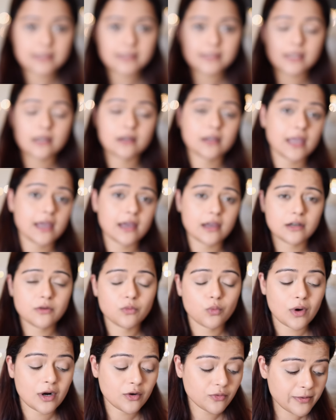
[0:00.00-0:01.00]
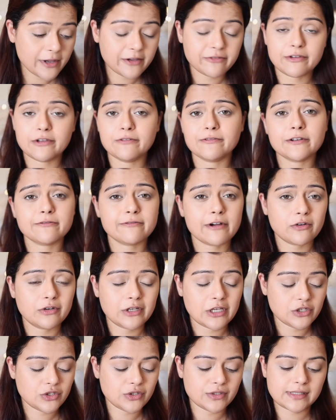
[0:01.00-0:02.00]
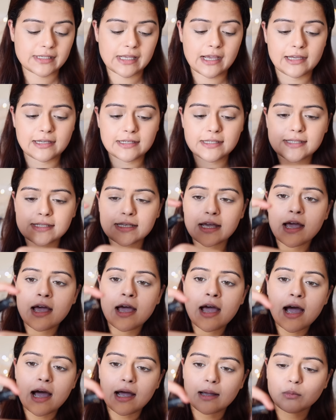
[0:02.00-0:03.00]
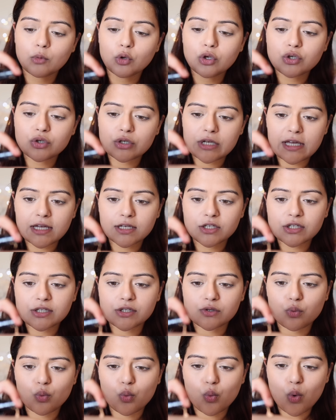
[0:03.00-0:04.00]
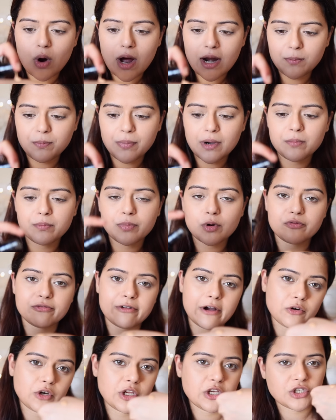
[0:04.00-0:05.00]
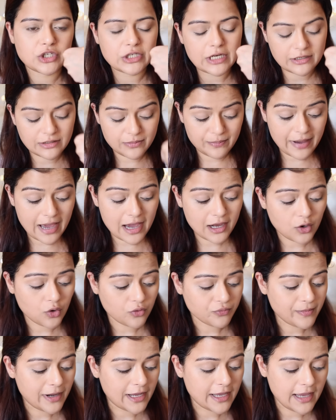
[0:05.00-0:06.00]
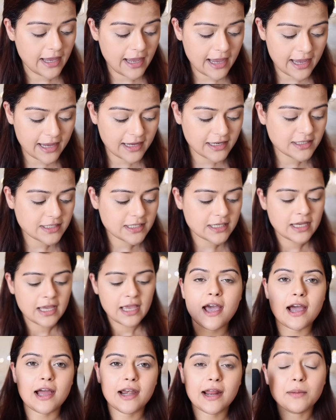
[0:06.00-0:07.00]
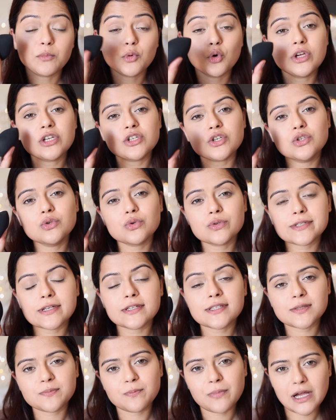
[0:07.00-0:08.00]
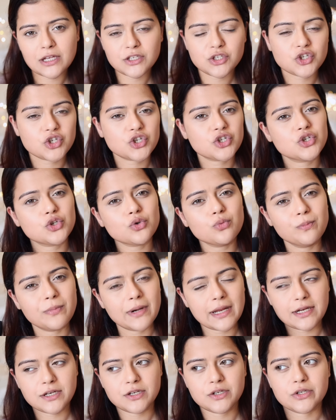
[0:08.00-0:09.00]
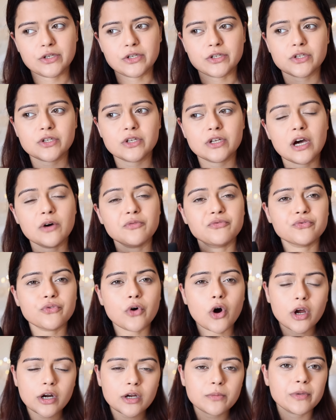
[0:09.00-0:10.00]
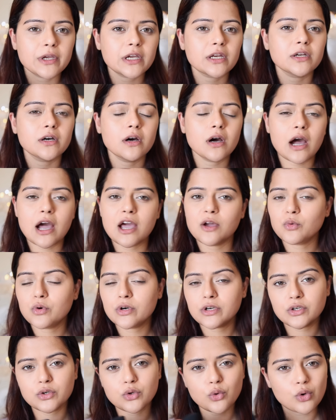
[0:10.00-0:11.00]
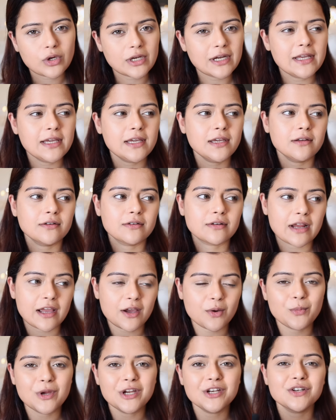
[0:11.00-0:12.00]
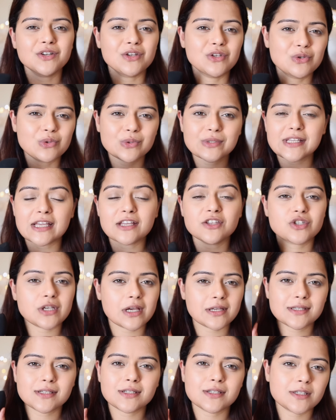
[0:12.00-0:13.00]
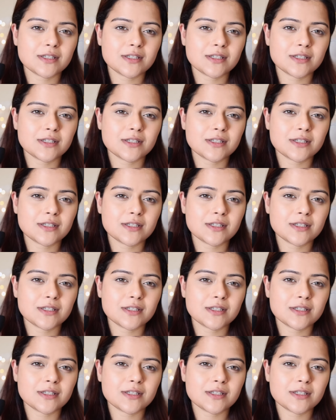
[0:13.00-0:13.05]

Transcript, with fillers: is again one of my favorite foundations, guys. I'm going to take just 1 pump of foundation at the back of my hand and I'm going to use a sponge to blend it. Now for a beginner, I would totally recommend using just